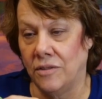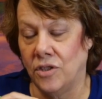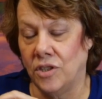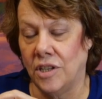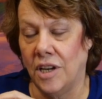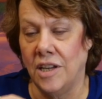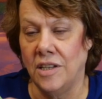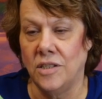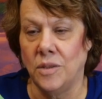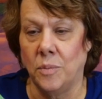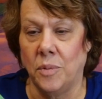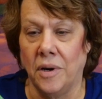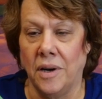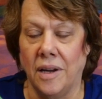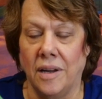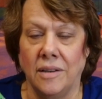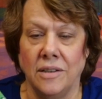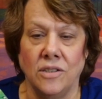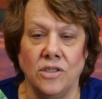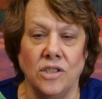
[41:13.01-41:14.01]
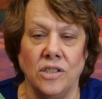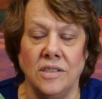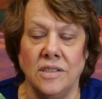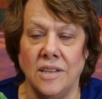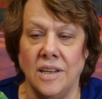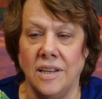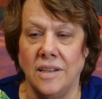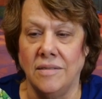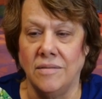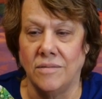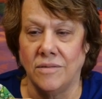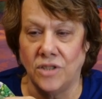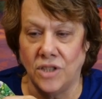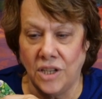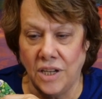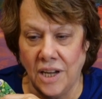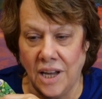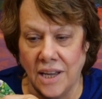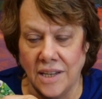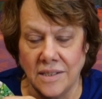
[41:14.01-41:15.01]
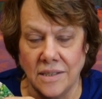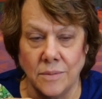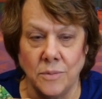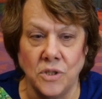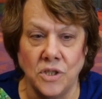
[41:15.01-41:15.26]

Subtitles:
shades of brown. And she said she has them.